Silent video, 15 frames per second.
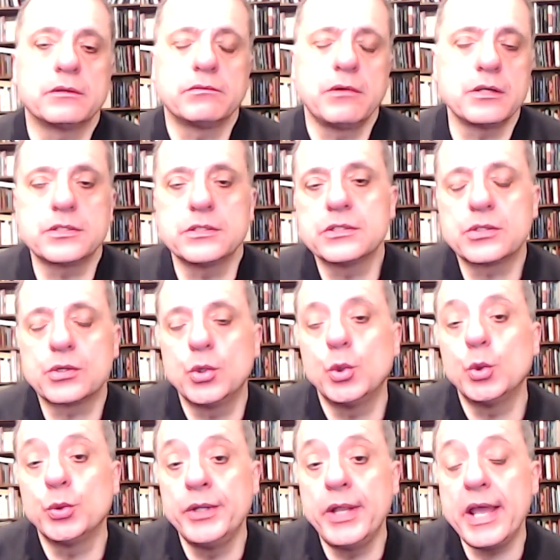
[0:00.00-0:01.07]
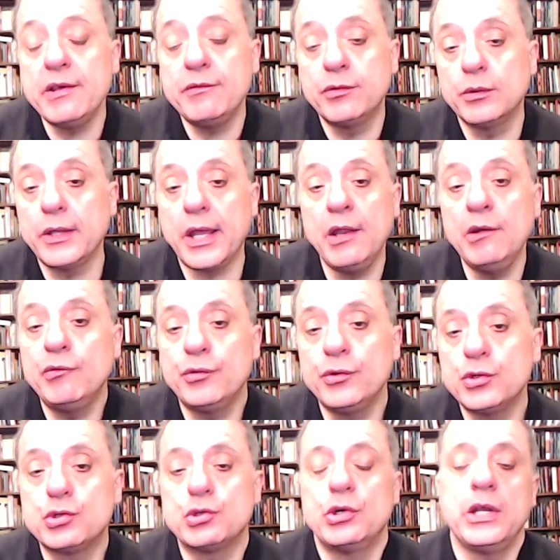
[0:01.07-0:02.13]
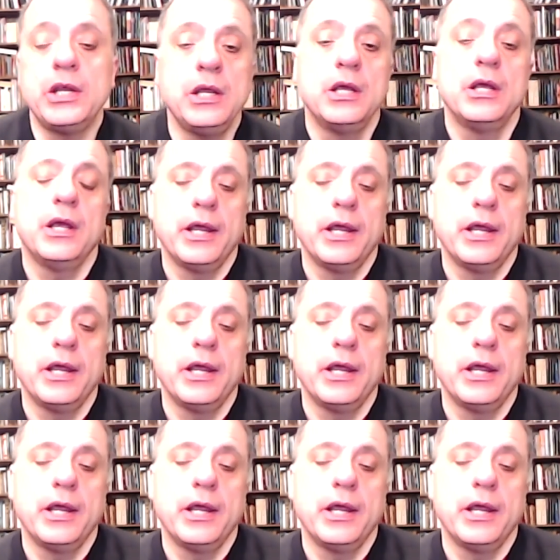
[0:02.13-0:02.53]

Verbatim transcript: Russians call naval infantry,